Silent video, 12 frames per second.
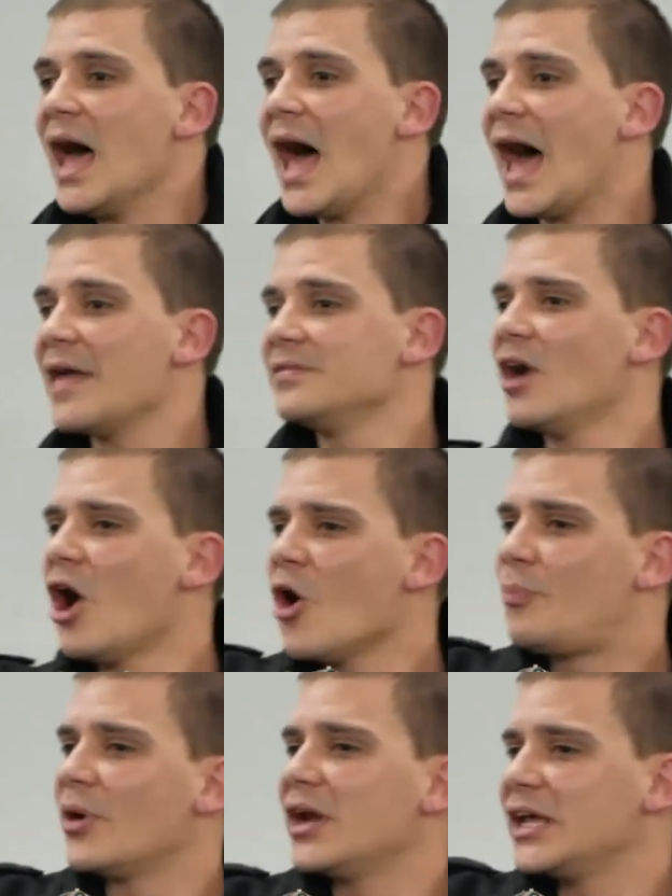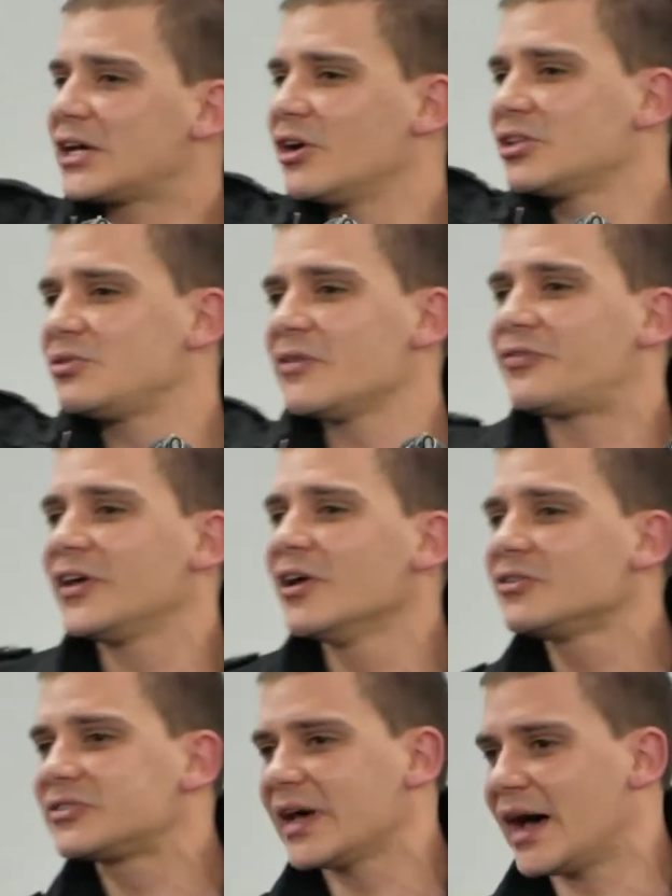And nobody could
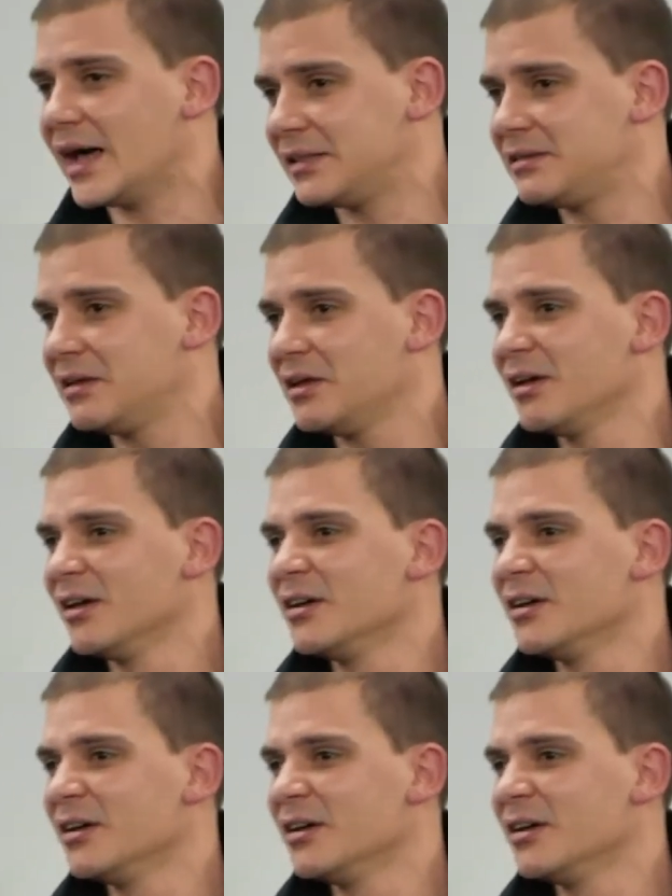refute that.